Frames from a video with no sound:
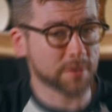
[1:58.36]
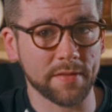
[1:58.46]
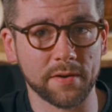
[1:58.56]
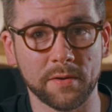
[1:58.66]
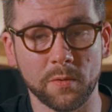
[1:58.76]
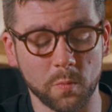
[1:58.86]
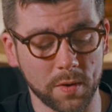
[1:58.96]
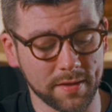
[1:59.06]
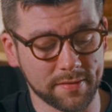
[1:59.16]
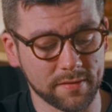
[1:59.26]
Together
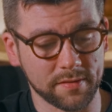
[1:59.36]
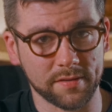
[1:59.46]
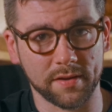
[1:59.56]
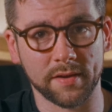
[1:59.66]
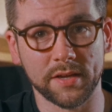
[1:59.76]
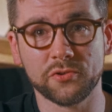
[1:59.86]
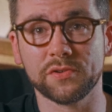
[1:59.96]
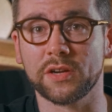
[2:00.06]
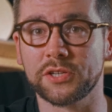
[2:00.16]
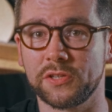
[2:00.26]
with the
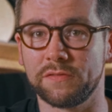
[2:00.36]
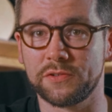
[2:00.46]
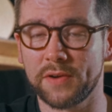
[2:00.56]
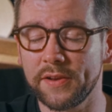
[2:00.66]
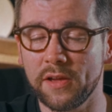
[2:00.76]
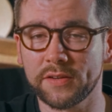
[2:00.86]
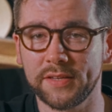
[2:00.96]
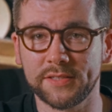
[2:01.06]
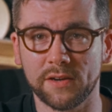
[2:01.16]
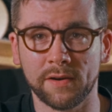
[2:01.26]
introduction of the Dreadnought
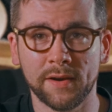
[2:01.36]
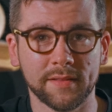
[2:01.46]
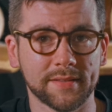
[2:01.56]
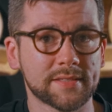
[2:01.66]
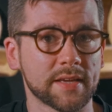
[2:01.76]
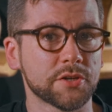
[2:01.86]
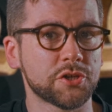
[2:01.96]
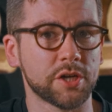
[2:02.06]
guitar, this thing